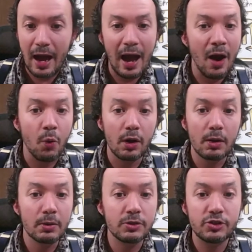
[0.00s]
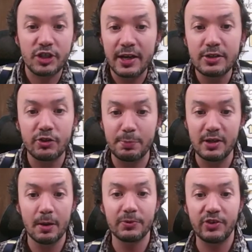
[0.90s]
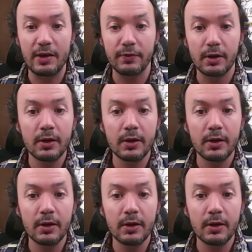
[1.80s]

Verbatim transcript: our changes become safer.